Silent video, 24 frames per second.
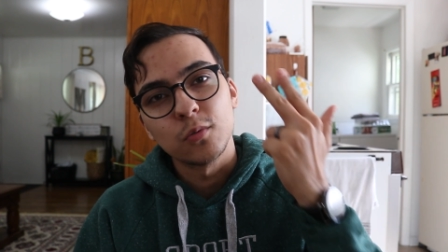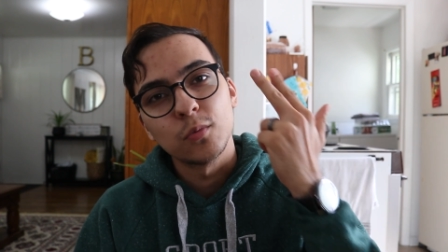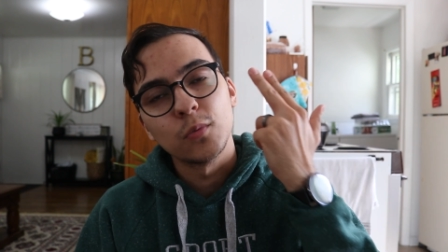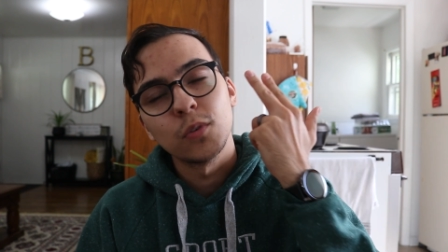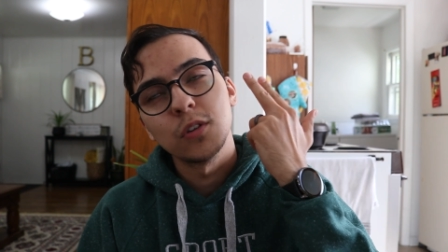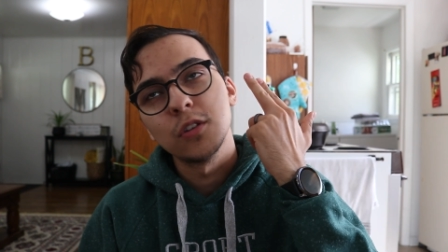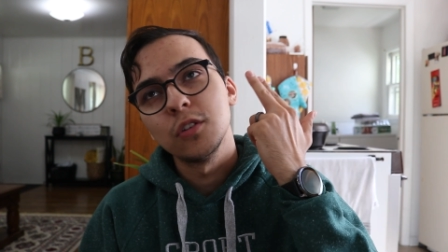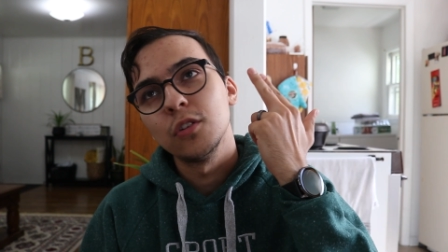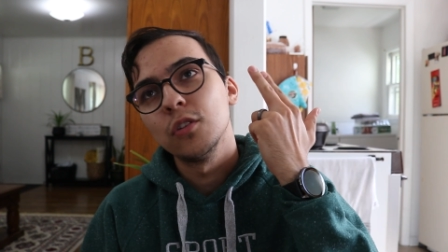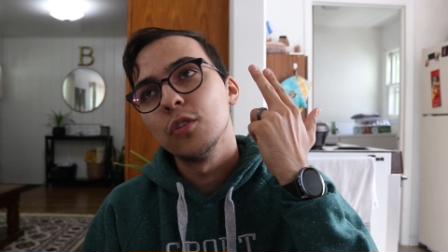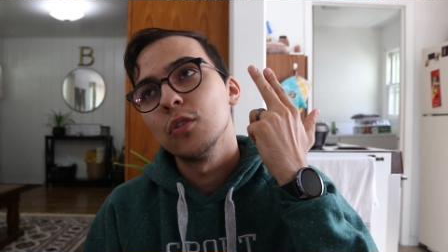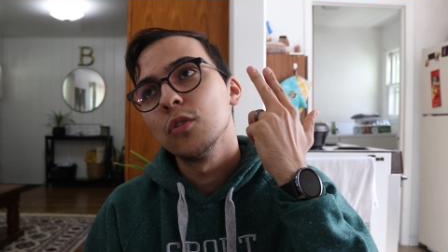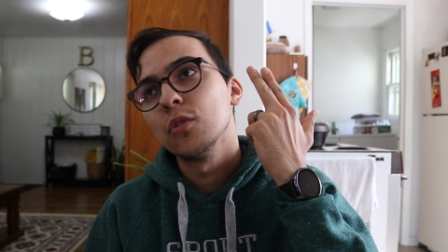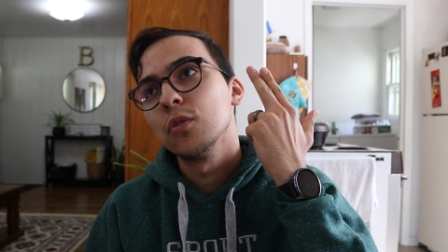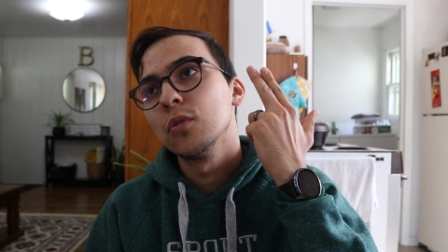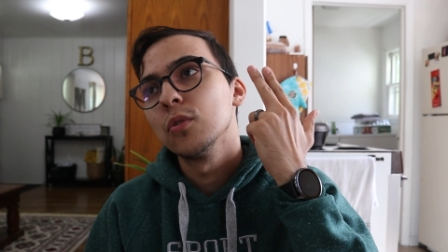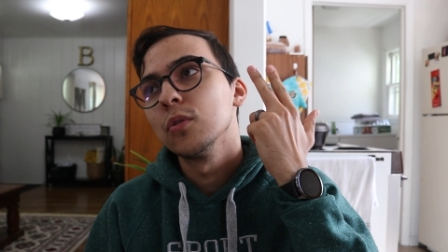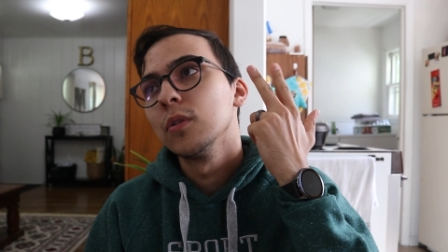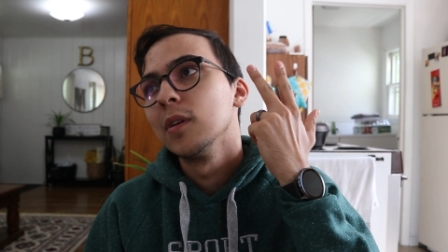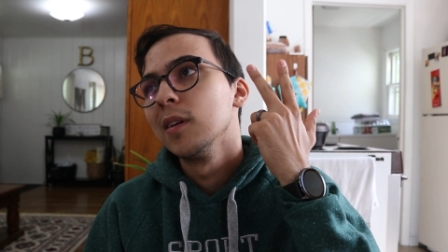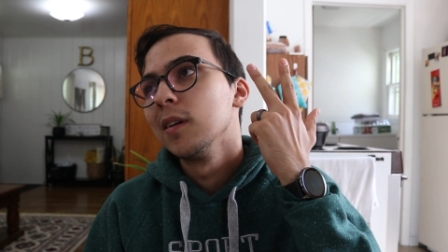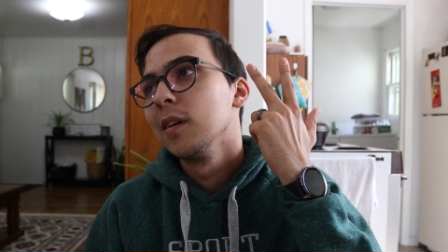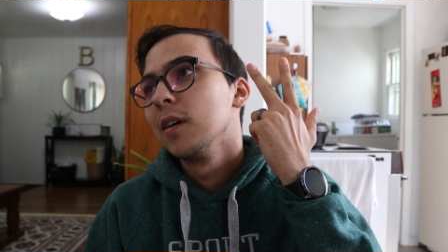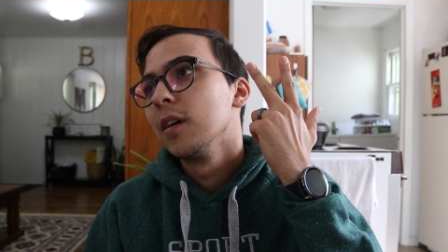when
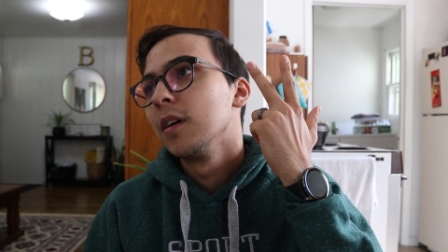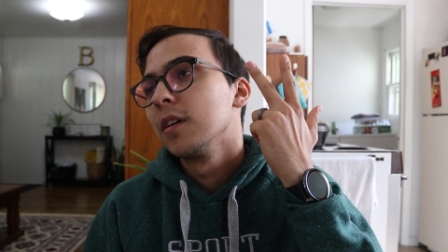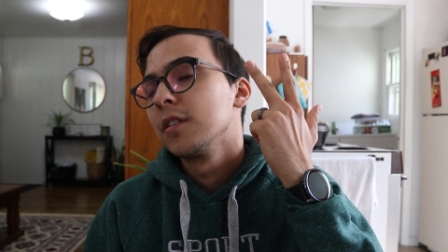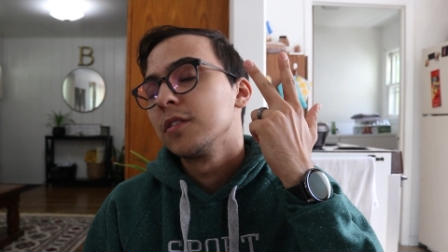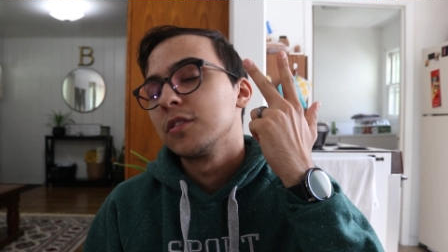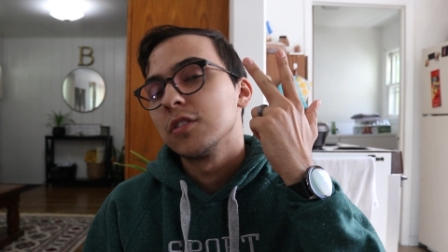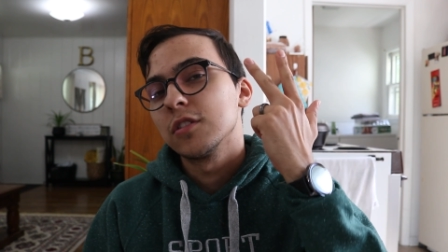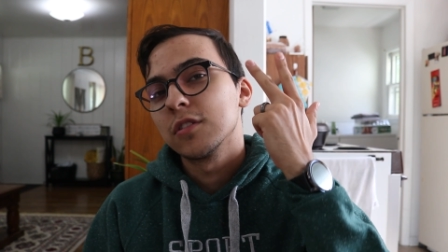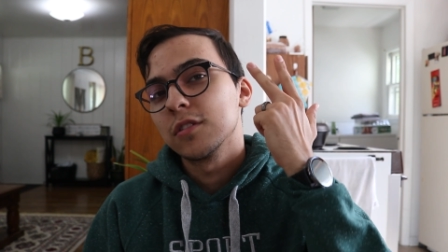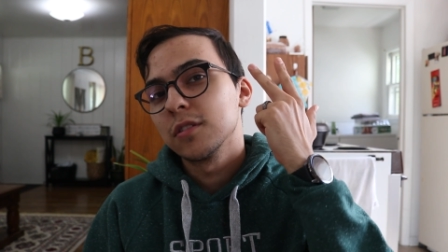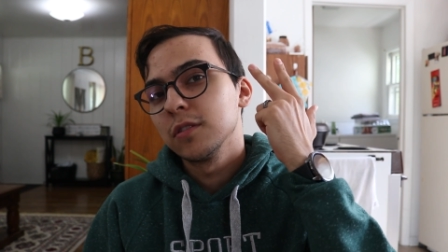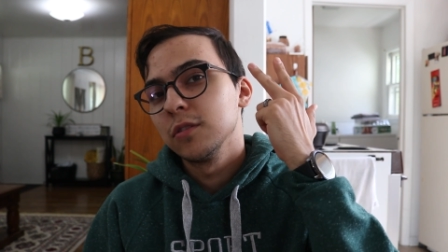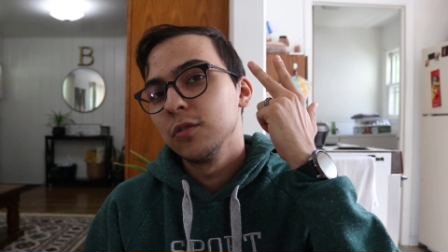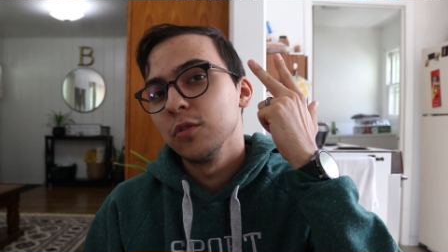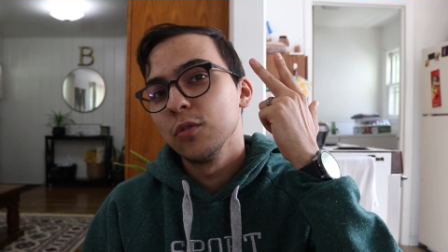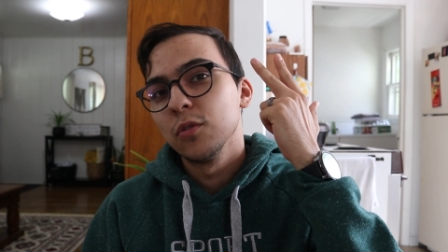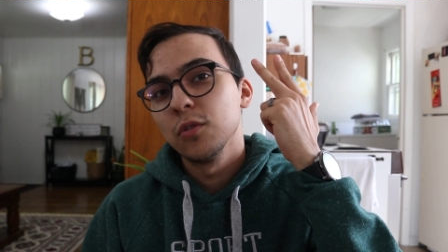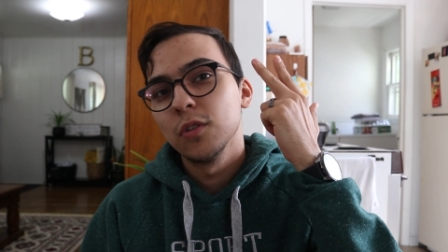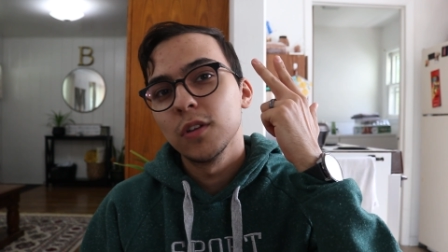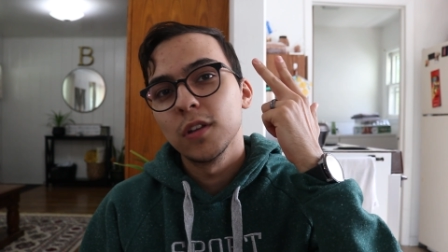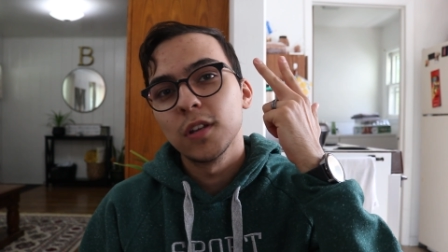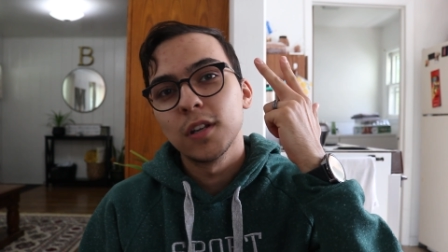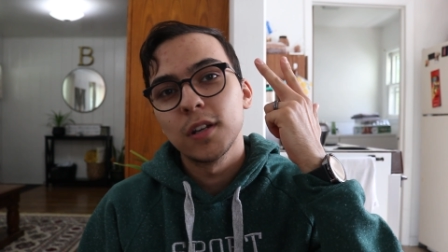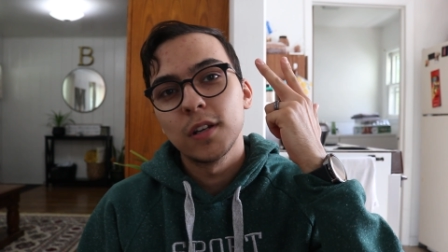you just
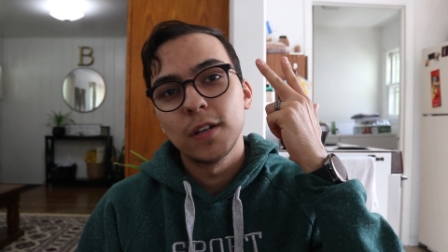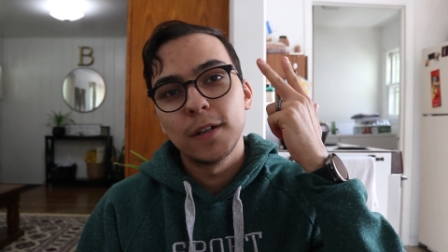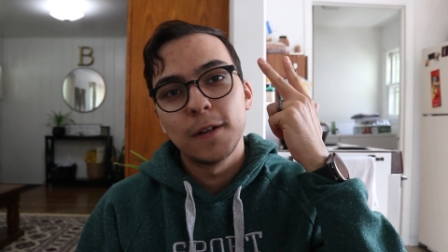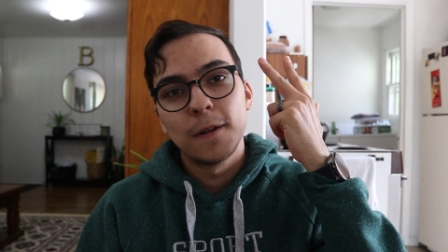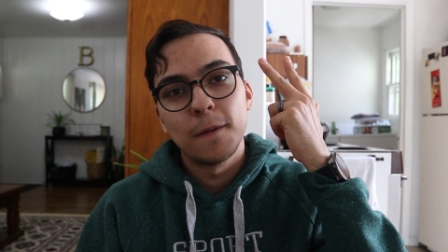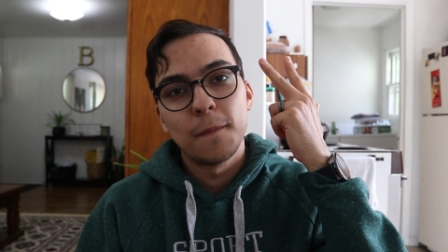doing